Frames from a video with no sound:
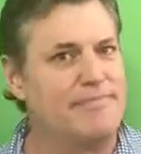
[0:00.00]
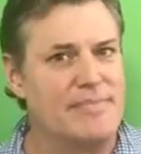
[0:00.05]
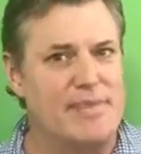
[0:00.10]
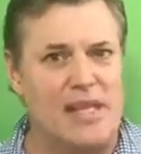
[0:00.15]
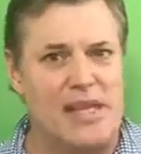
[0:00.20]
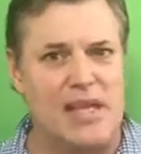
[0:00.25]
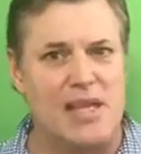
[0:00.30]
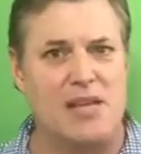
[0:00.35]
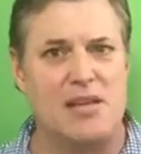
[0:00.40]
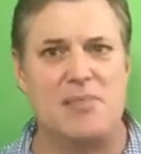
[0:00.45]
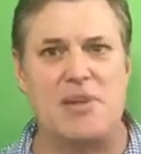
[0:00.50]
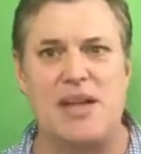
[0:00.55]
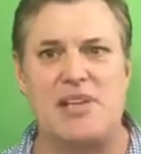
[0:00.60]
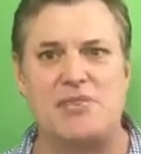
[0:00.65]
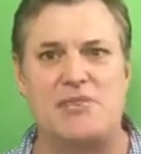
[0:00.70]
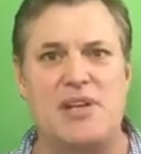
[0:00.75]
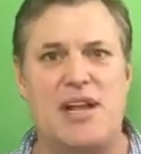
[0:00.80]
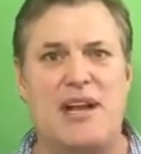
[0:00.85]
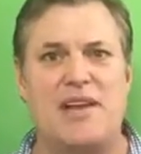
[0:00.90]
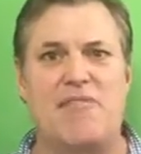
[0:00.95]
then you might
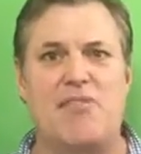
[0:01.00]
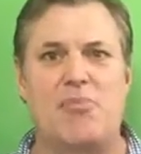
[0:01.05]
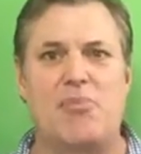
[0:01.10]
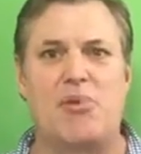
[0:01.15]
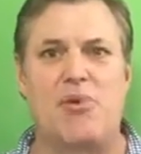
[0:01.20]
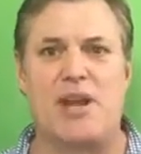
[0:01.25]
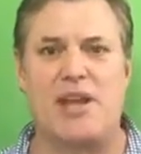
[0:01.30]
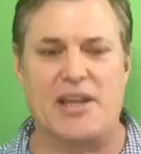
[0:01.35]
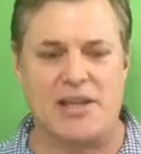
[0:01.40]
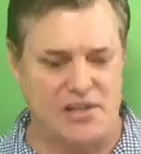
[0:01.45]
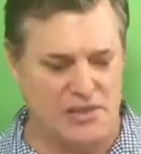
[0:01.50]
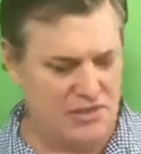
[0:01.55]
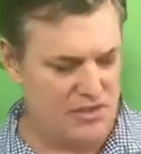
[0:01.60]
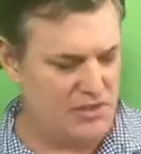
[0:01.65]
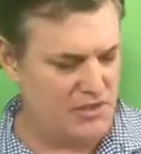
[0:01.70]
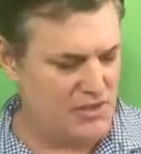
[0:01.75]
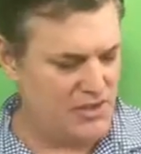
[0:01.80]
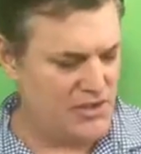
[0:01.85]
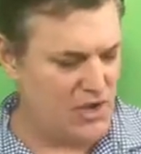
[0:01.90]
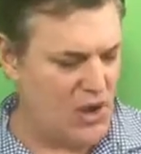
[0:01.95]
as well not even bring it.
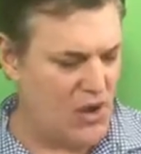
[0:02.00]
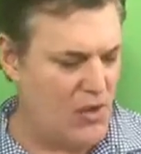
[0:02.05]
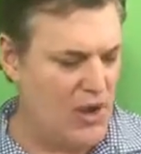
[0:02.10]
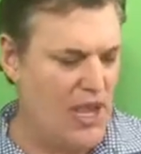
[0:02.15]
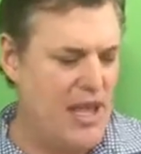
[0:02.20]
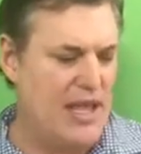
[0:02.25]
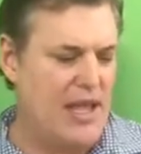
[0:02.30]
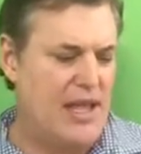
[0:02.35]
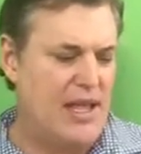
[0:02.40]
So